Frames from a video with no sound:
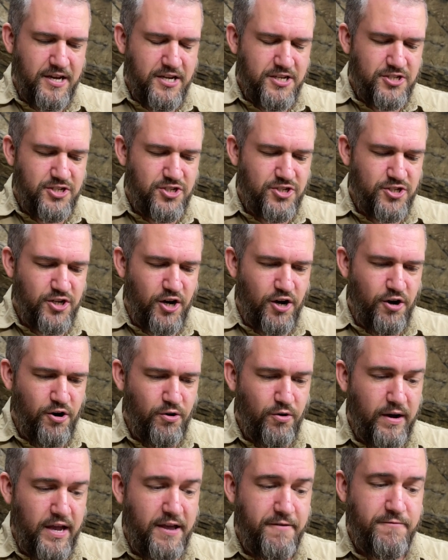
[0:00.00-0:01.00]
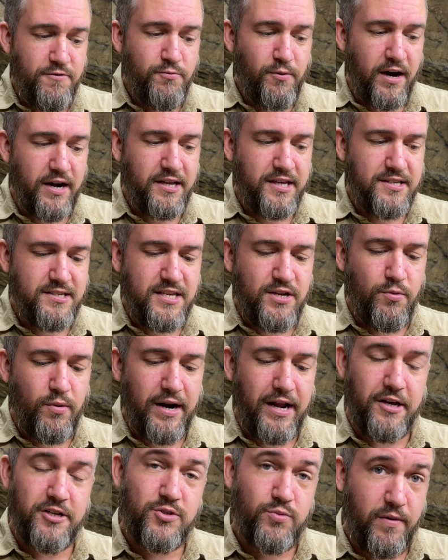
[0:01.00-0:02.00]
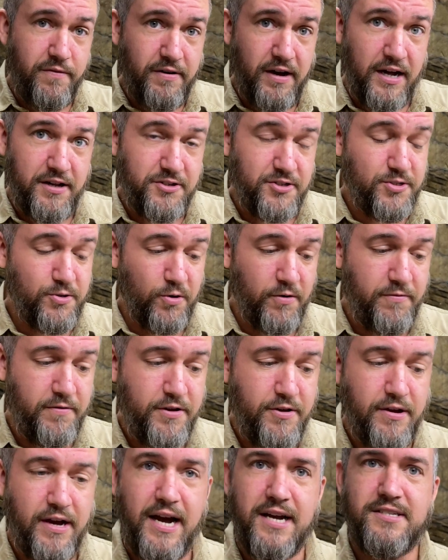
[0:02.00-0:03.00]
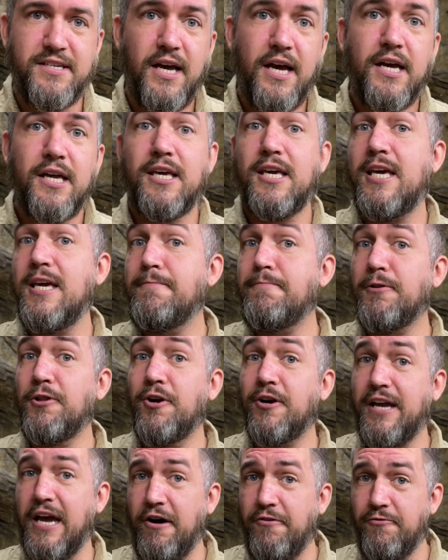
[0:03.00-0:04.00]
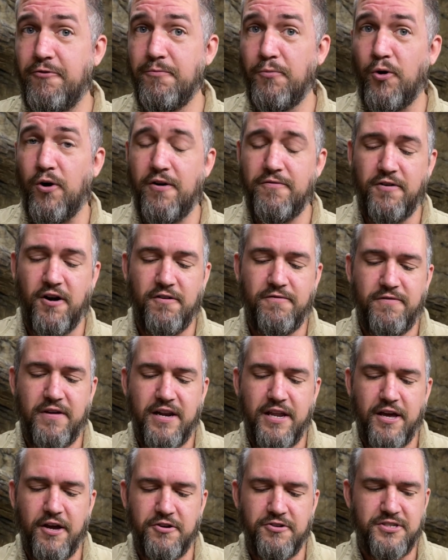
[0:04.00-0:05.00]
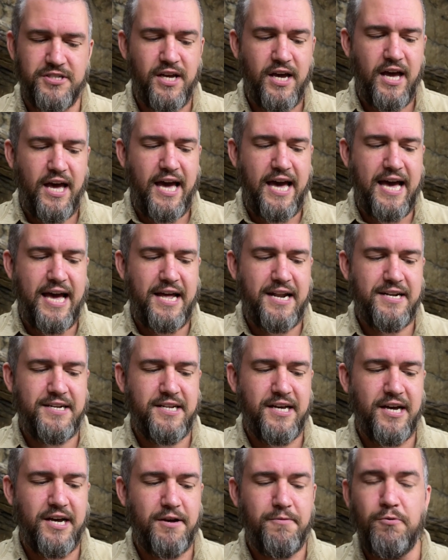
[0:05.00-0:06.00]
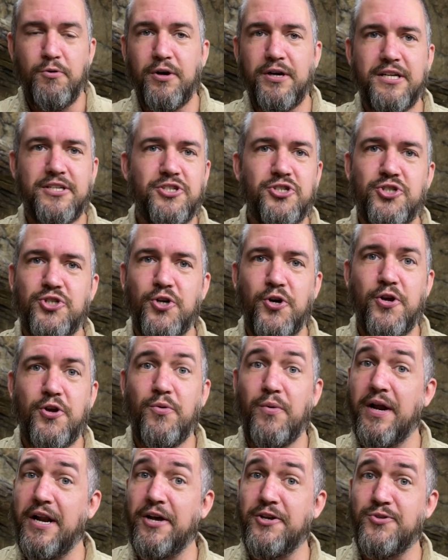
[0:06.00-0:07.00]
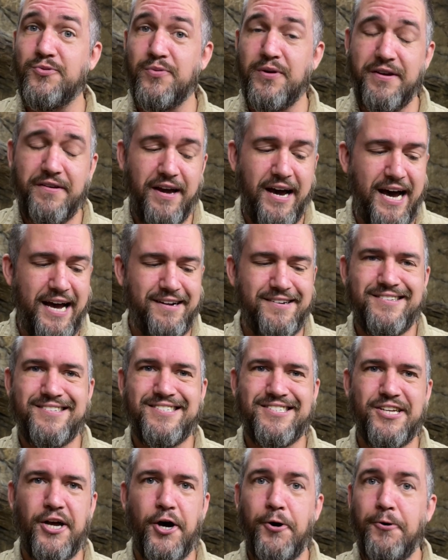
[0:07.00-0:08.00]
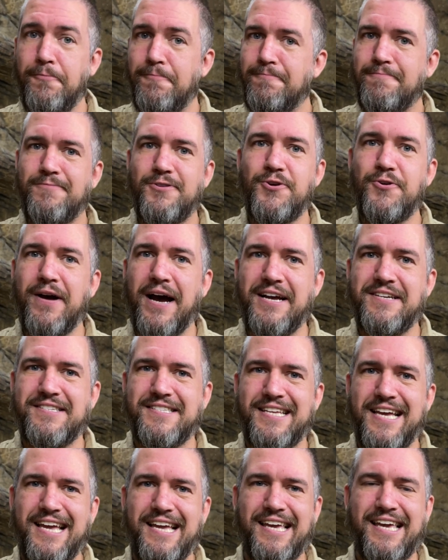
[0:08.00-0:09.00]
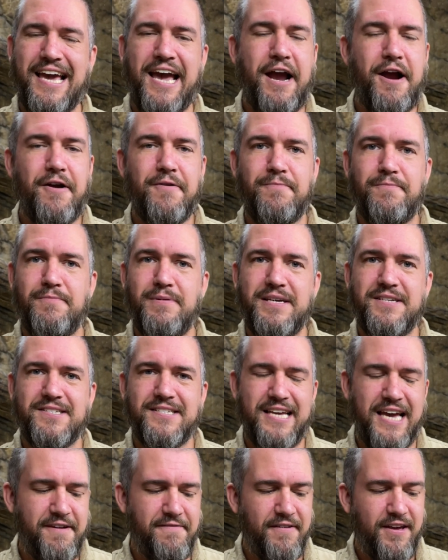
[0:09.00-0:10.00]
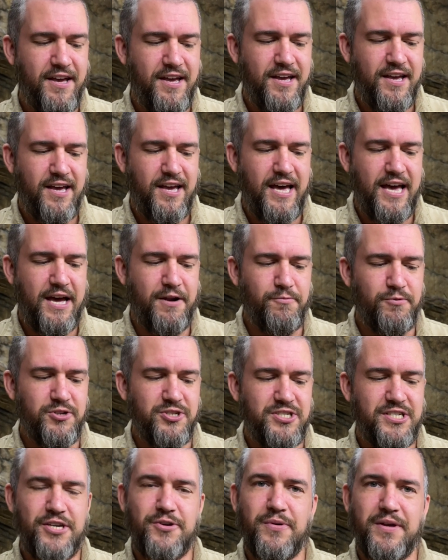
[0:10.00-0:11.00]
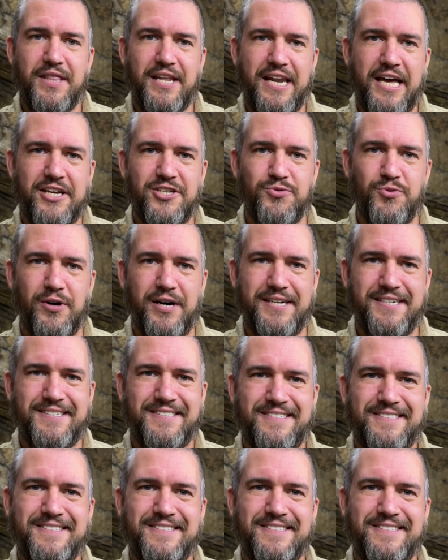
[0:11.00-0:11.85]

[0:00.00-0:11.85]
So if you want to see what else we've got in store for you guys, keep a lookout for more of our videos, and we'll get to show you what else we got. So you guys take care, be safe, and we'll see you in the next one.